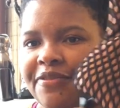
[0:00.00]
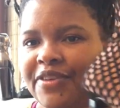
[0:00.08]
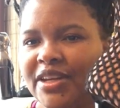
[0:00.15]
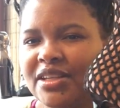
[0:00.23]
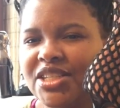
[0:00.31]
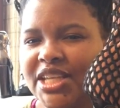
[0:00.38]
a
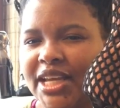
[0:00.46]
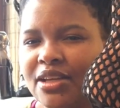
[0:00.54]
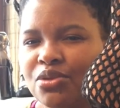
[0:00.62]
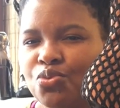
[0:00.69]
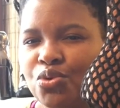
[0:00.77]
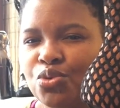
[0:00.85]
fitted
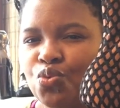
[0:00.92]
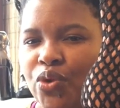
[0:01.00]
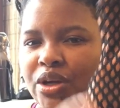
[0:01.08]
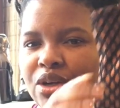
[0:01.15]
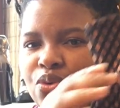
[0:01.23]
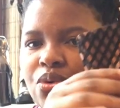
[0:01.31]
jacket would
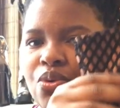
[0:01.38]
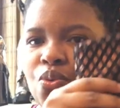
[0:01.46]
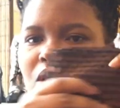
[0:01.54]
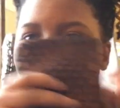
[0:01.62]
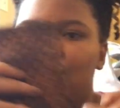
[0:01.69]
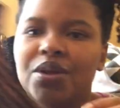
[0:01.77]
work
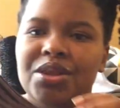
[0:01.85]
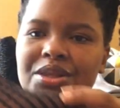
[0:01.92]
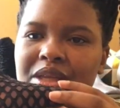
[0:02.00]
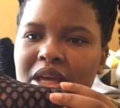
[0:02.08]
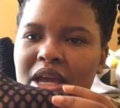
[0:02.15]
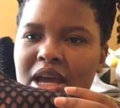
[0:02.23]
well
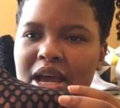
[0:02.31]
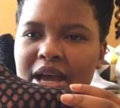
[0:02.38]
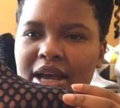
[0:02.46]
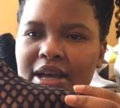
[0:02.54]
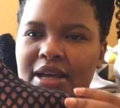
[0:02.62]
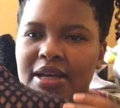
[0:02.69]
with
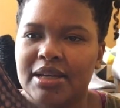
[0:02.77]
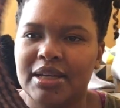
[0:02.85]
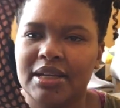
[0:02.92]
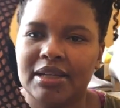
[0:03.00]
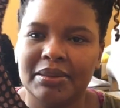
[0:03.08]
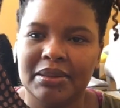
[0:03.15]
uh,
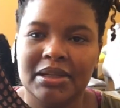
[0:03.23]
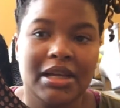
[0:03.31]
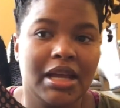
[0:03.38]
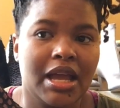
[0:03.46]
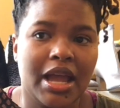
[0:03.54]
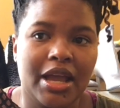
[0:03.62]

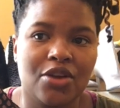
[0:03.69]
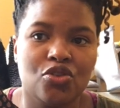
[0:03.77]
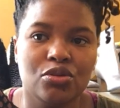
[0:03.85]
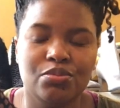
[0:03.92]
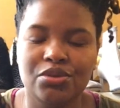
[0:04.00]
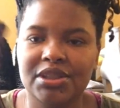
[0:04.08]

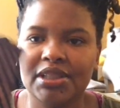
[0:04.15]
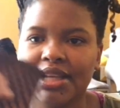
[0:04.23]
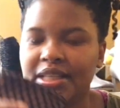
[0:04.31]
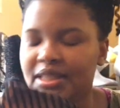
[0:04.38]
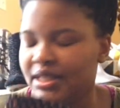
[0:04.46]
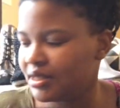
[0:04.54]
ankle boots
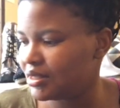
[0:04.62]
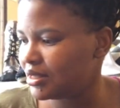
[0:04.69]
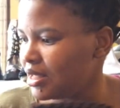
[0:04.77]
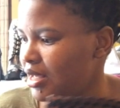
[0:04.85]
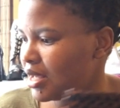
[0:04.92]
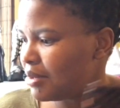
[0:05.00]
like this
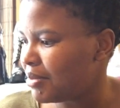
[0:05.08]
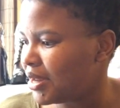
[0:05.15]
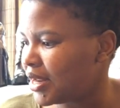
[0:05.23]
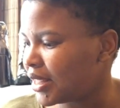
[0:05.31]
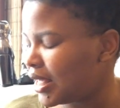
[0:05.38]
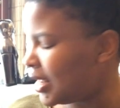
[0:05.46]
but
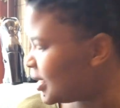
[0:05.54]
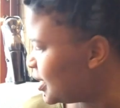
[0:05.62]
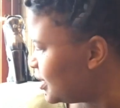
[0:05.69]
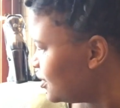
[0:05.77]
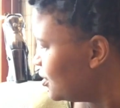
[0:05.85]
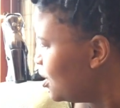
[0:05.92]
a
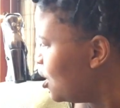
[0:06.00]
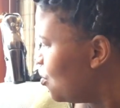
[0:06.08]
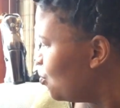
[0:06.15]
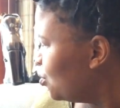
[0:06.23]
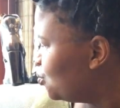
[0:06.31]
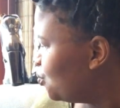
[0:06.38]
cardigan
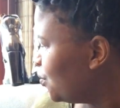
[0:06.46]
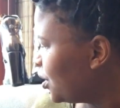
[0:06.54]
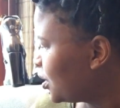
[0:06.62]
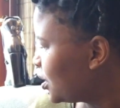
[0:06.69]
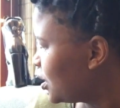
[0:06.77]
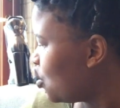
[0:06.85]
would
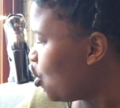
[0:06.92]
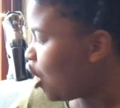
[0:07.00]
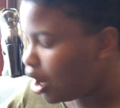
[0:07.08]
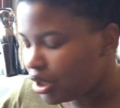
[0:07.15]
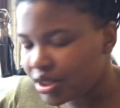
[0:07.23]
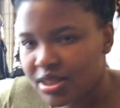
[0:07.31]
work
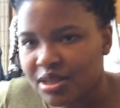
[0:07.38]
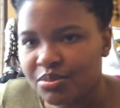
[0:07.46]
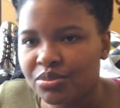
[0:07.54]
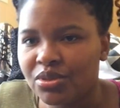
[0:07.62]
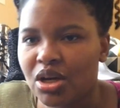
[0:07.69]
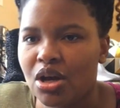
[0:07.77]

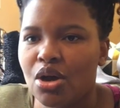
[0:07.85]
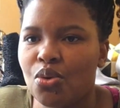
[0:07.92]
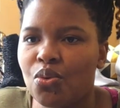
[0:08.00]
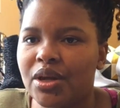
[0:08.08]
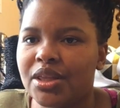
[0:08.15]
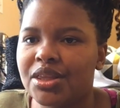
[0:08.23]
awesome
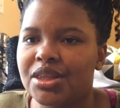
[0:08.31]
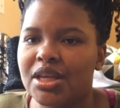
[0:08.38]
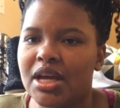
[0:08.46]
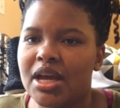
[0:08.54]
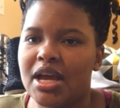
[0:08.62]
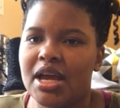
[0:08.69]
with
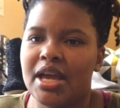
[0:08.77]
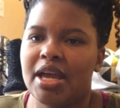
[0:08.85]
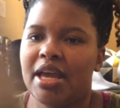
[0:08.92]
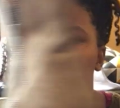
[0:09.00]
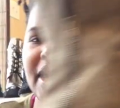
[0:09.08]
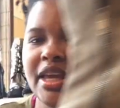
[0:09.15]

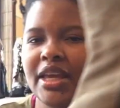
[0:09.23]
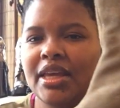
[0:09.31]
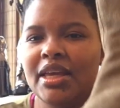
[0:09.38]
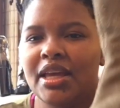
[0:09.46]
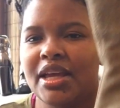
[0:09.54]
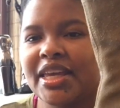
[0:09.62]

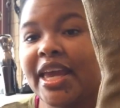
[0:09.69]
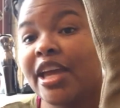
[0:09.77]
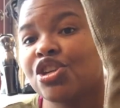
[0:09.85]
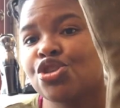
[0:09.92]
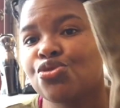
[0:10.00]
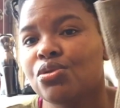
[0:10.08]
a
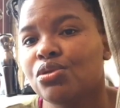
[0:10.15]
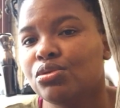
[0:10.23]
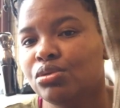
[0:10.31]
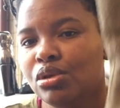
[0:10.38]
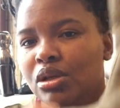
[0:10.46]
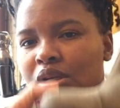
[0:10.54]

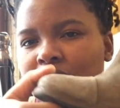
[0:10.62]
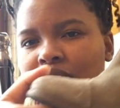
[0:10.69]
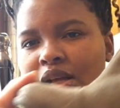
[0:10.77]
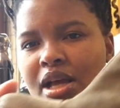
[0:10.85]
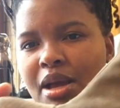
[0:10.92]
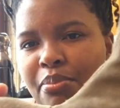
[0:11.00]
casual
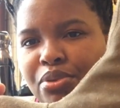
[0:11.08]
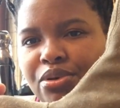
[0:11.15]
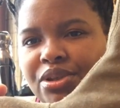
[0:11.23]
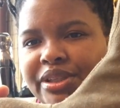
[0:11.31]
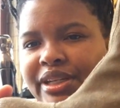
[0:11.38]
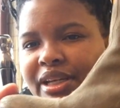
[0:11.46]

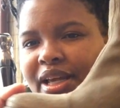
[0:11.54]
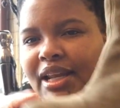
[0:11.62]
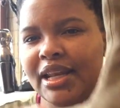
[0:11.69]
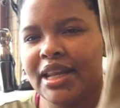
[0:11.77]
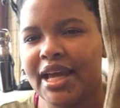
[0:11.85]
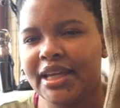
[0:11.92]
boot
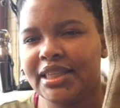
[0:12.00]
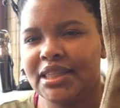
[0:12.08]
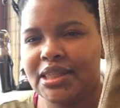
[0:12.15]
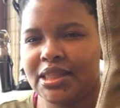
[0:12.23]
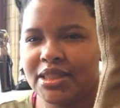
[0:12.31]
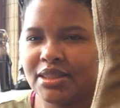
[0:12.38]
like
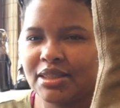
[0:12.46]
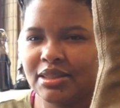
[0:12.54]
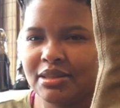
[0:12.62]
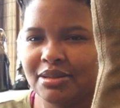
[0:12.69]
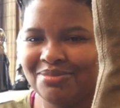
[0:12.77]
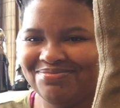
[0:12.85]

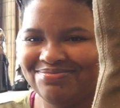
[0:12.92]
this